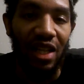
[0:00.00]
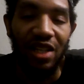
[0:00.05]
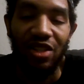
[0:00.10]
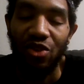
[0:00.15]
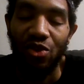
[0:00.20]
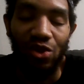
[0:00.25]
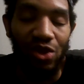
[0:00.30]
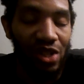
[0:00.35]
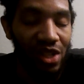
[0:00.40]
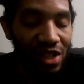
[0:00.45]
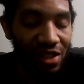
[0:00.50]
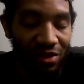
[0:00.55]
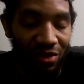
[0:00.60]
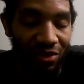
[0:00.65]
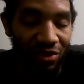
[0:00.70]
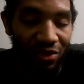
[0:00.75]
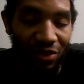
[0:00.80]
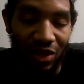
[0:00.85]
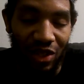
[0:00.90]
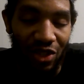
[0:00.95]
They tune
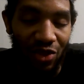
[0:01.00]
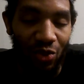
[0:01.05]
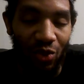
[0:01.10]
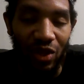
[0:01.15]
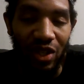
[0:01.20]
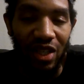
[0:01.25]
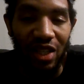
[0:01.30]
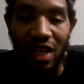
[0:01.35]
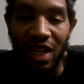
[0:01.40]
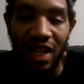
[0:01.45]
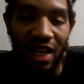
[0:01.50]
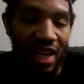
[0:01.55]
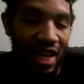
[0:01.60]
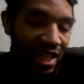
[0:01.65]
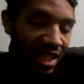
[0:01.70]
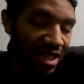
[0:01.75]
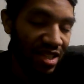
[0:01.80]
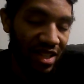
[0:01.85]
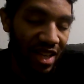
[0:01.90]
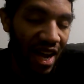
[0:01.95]
in each week,
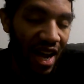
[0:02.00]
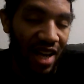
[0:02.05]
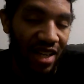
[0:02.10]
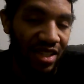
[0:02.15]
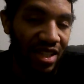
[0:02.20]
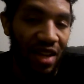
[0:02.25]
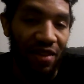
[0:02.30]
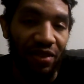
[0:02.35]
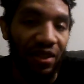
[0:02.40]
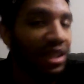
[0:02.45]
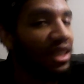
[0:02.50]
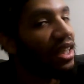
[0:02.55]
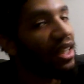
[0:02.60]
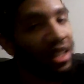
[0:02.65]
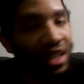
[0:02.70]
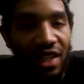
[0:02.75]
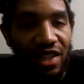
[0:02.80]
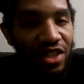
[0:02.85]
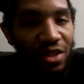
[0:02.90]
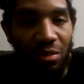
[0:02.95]
and these guys definitely
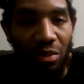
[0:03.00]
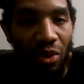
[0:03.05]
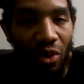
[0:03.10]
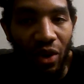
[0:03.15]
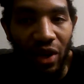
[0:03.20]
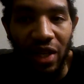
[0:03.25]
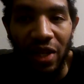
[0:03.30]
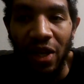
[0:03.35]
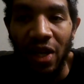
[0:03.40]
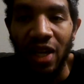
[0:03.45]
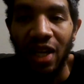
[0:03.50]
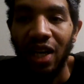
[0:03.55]
didn't disappoint.